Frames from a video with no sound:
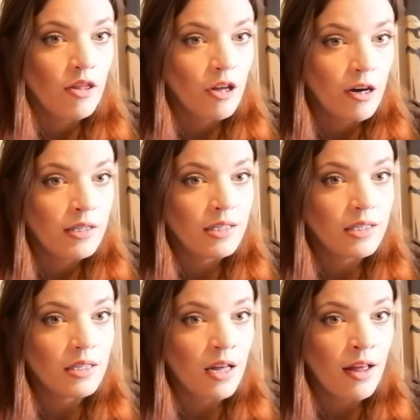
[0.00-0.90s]

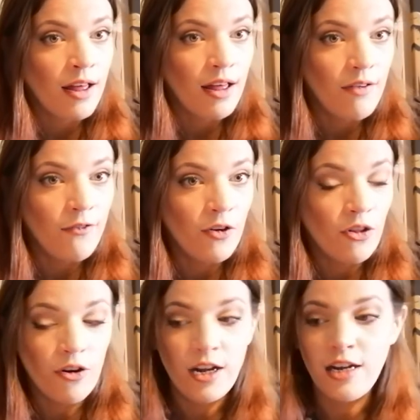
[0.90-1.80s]
thoughts uh,
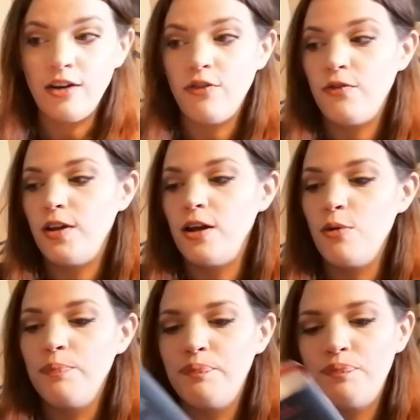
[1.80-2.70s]
further in a different video.